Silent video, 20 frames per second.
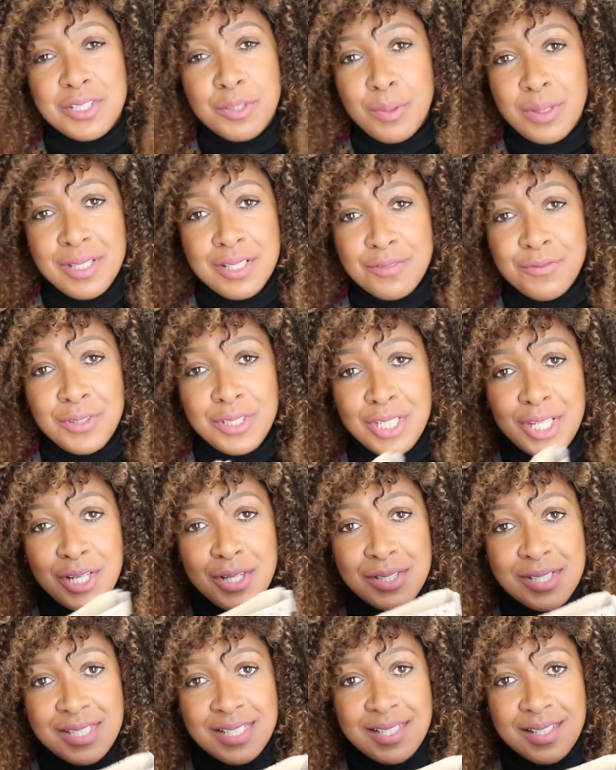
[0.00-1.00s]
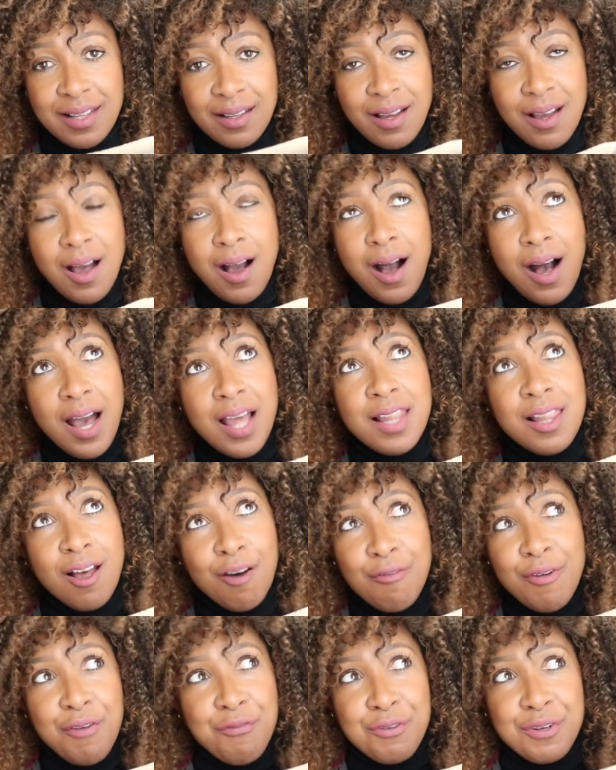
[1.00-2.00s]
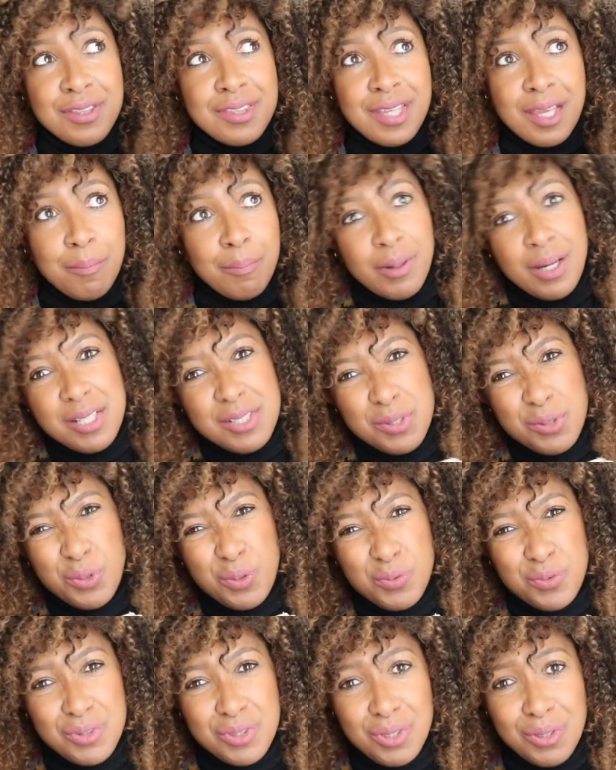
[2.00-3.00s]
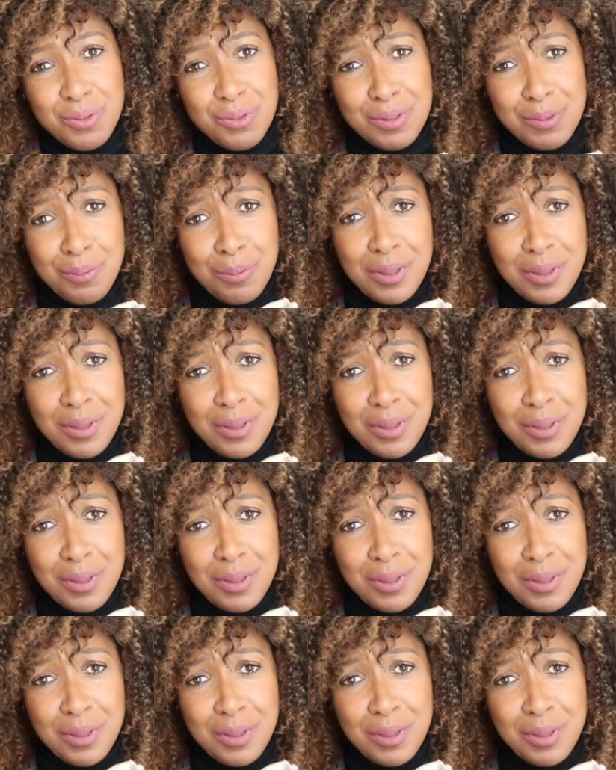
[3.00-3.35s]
doing these videos because it's like, I love everything, but I sort of do in a